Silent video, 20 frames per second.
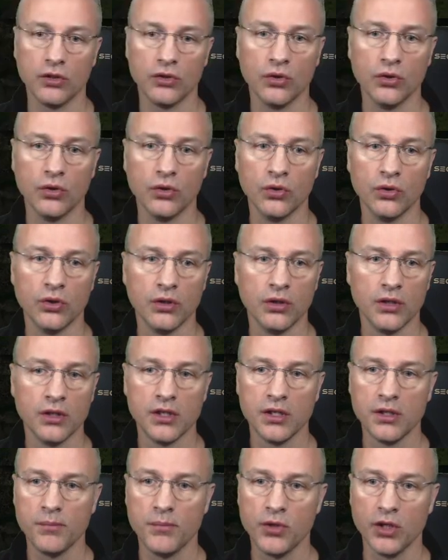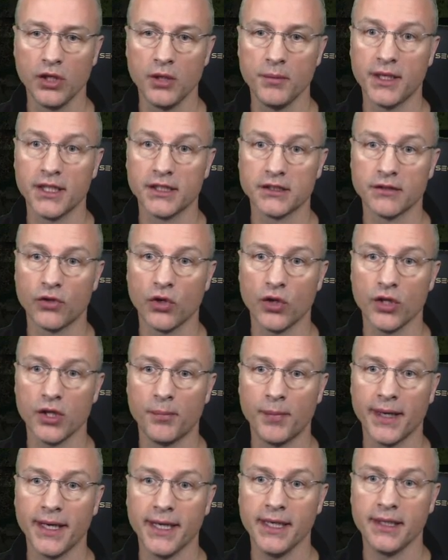go purely because I've got the
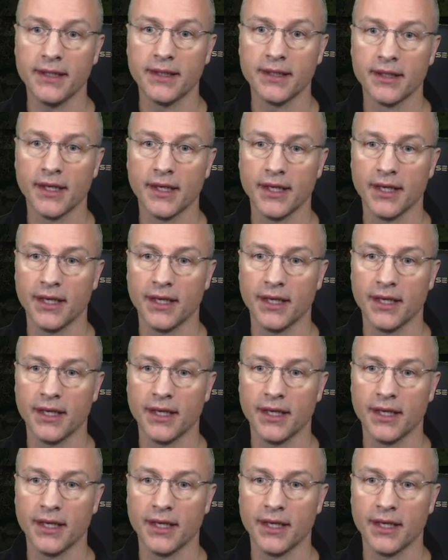pike and I